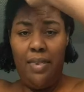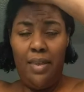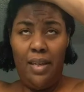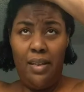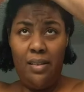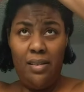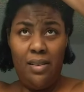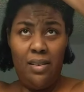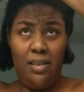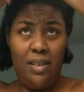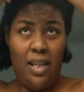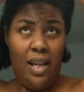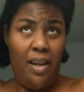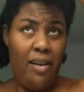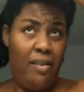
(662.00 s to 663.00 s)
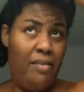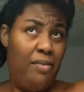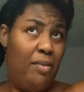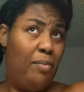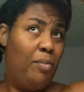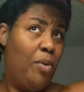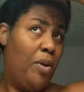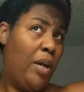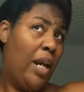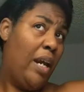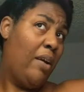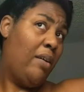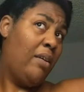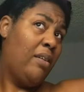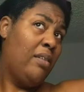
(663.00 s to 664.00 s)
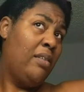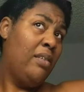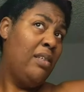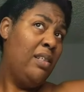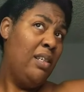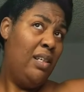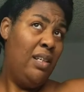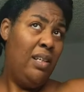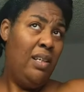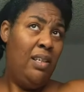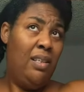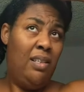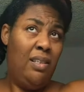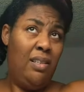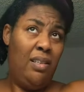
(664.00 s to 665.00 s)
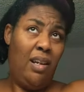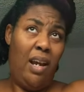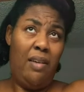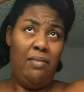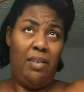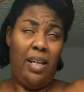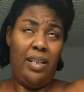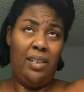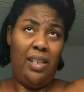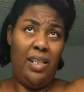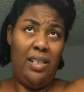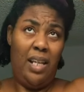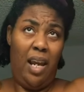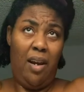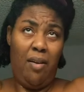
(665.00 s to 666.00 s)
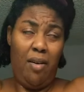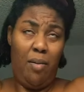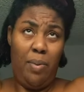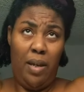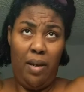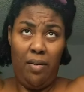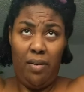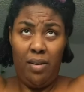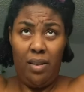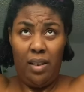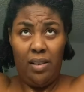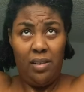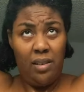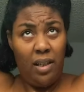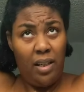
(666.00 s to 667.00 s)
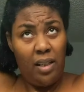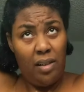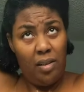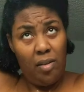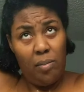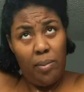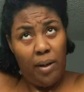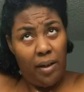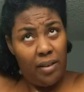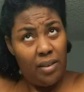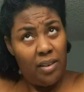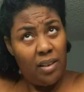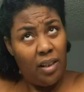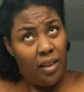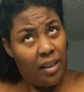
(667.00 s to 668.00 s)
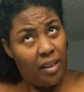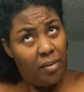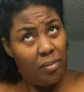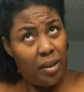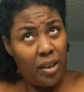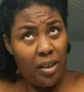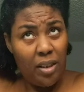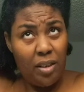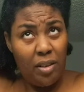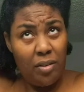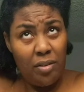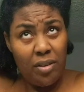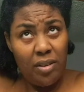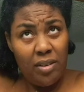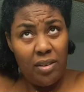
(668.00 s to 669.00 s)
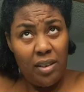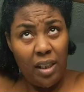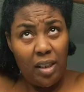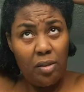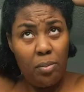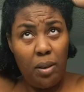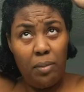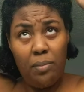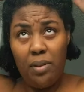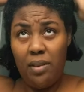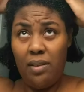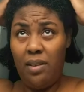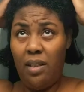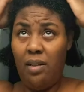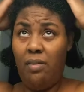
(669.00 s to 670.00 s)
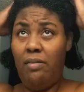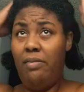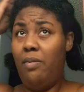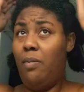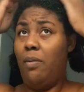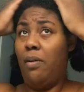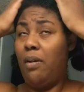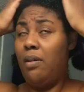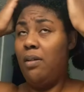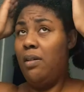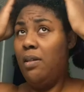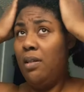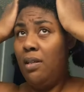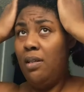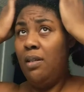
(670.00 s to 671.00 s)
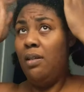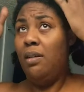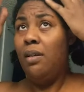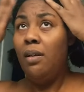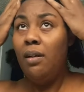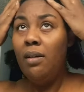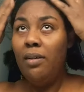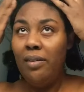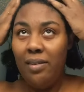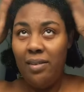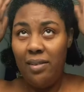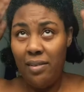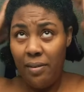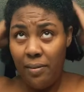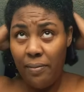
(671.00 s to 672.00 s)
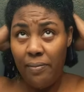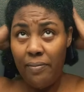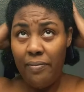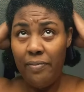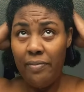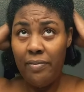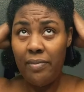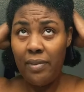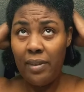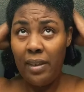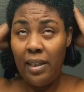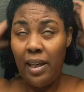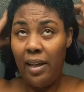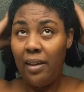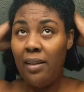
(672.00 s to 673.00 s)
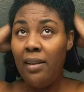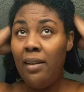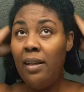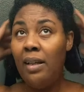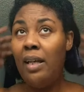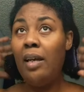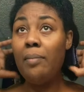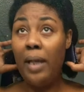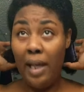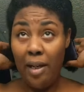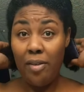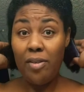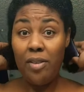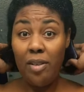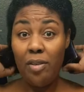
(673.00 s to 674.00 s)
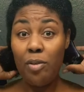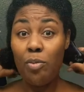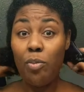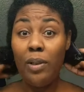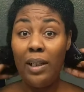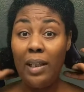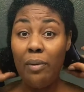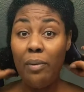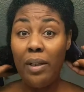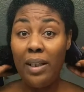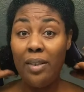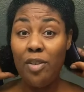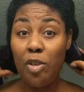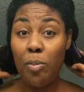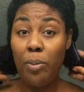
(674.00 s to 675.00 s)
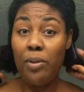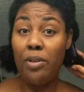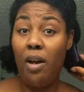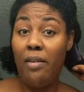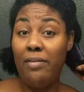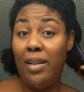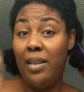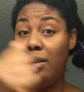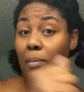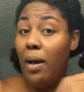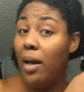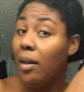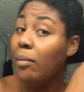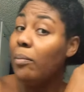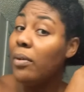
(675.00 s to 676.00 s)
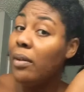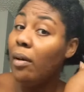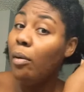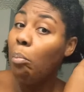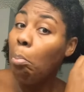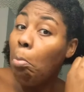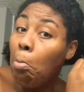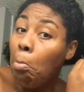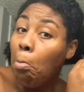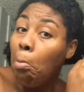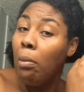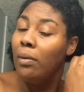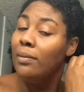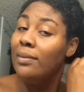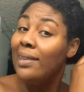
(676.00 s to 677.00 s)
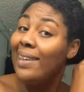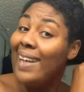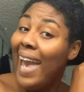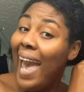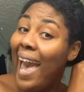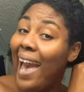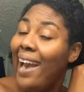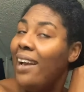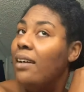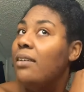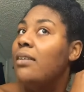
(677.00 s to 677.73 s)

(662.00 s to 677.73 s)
think since I have more hair, I have like less hair up here in these tiny little parts, I think I'm going to use six pumps instead of four. Oh, yeah. And my hair still is really, really super soft at the bottom, so yay.